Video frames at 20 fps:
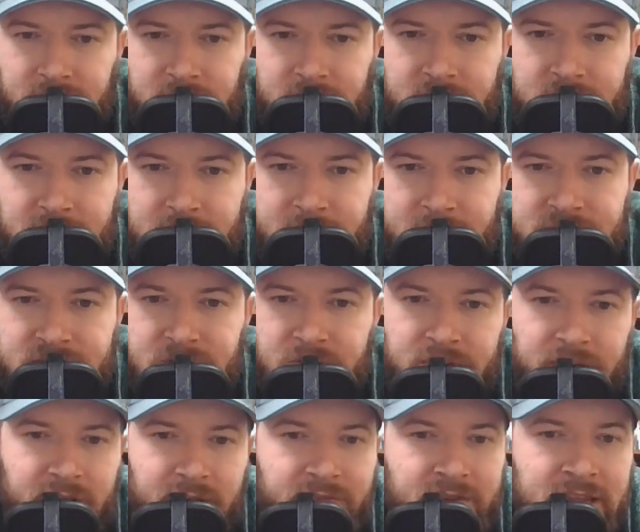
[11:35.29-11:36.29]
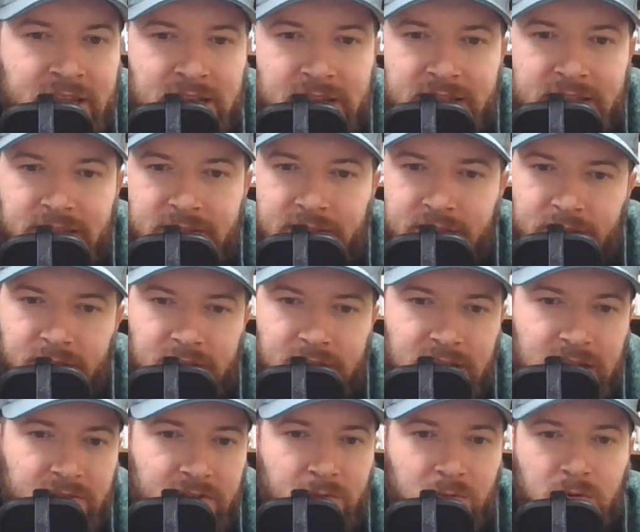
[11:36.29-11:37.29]
Okay, so covenantally, the
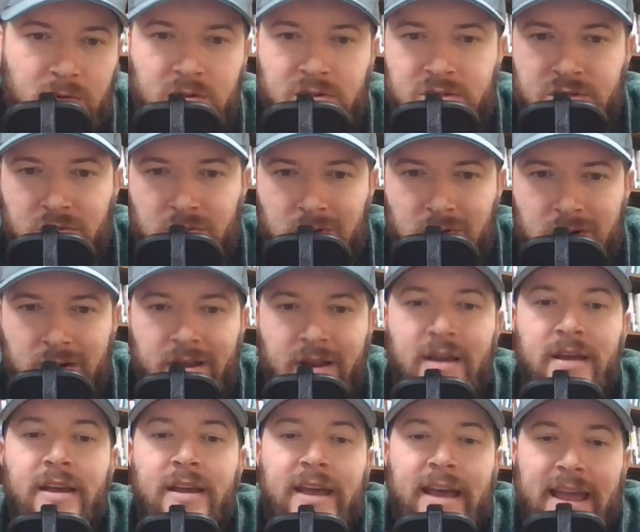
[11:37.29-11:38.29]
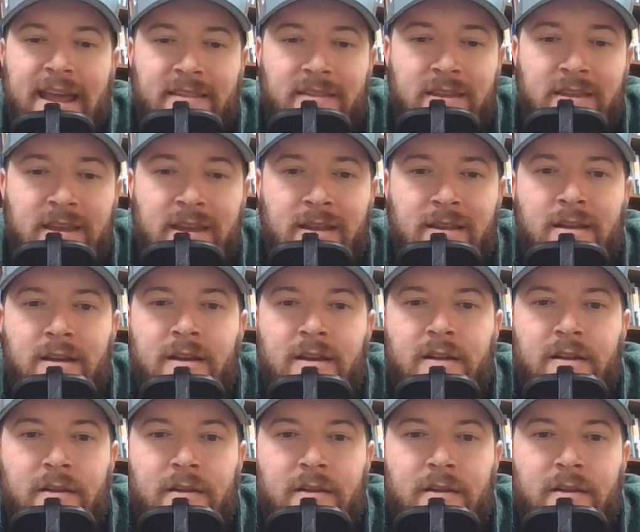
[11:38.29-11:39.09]
living were restored, and then